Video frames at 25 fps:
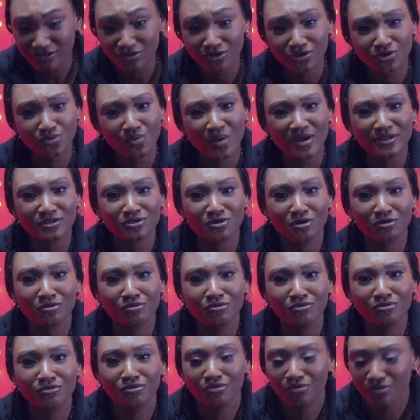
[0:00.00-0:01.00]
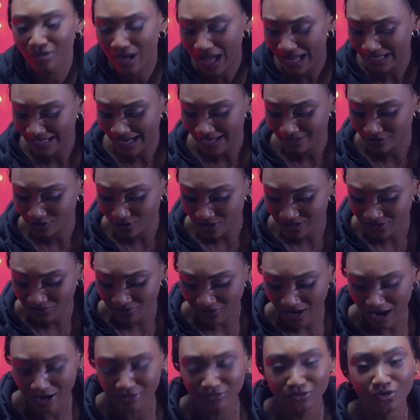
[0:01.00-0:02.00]
I just went on Google and I
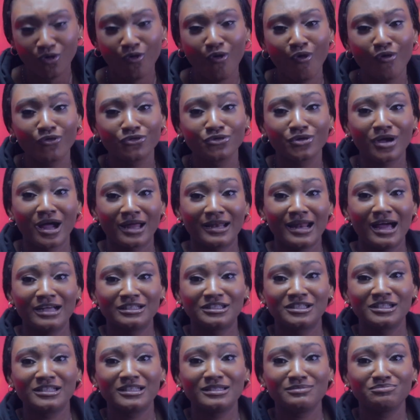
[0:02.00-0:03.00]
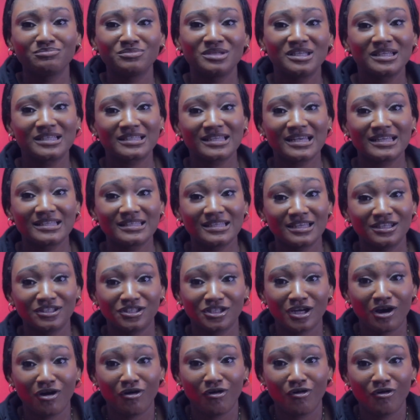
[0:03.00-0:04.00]
just found, oh, you can actually mix
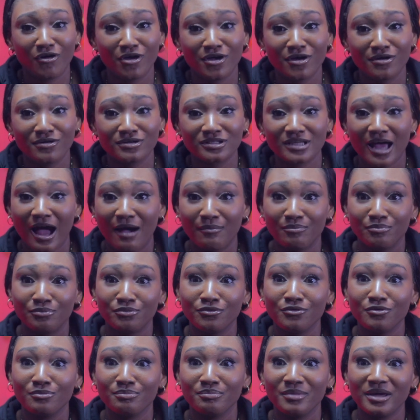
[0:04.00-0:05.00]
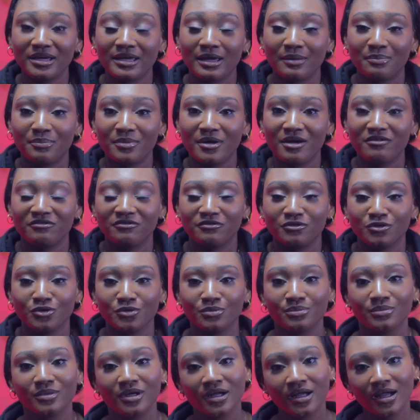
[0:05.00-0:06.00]
essential oils and boom, make a
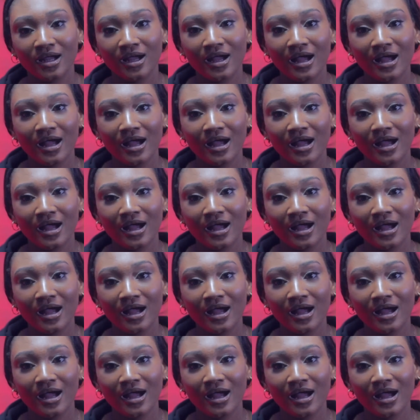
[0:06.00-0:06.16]
perfume.